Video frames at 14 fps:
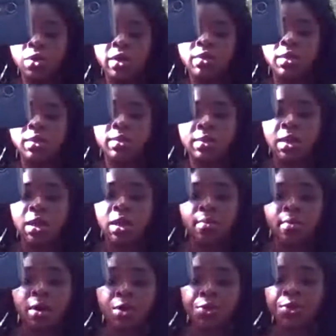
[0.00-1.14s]
it does take
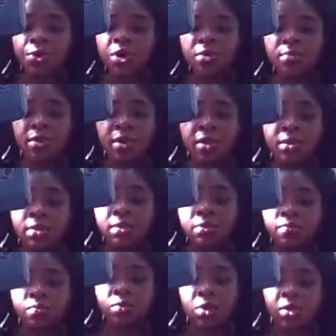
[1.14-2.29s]
about 30 minutes
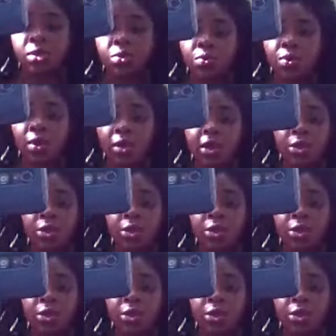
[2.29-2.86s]
to really get